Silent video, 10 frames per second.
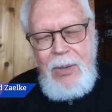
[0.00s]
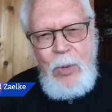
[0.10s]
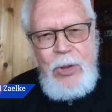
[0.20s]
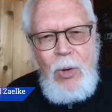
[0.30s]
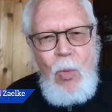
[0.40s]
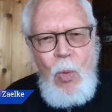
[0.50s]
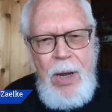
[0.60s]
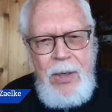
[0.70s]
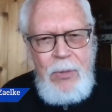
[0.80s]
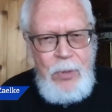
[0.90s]
with the
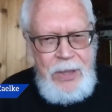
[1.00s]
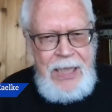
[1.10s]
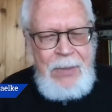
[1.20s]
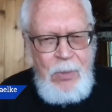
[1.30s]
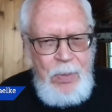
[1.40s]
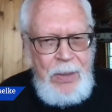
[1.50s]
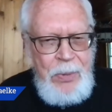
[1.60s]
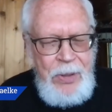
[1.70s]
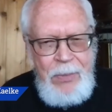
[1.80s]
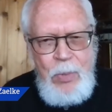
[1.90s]
wonderful team of people
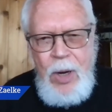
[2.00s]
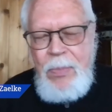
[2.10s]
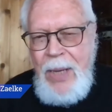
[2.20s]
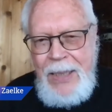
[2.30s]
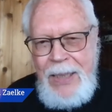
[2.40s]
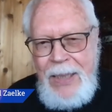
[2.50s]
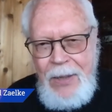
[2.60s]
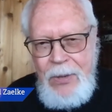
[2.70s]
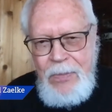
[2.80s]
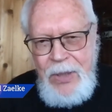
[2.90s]
they brought back
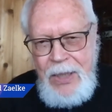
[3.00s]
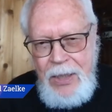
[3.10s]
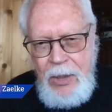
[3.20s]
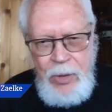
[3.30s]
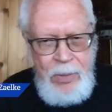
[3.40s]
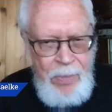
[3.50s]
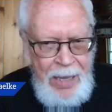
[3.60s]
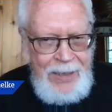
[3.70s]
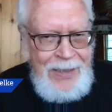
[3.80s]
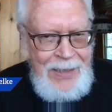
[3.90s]
together, including
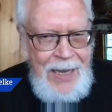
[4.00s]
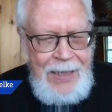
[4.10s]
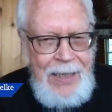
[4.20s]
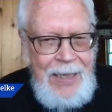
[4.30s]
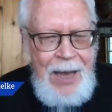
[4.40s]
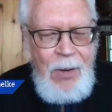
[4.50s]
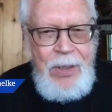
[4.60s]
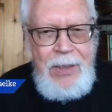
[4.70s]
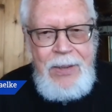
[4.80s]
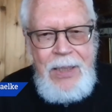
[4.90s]
Melanie
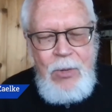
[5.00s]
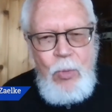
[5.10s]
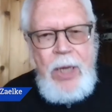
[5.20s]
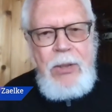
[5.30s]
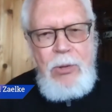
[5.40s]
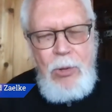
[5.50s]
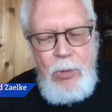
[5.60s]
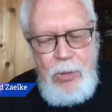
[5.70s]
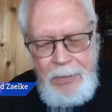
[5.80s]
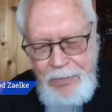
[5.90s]
Nakagawa and Rick
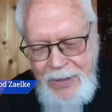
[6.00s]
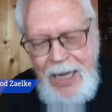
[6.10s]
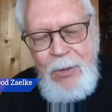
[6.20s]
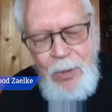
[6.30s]
Duke, not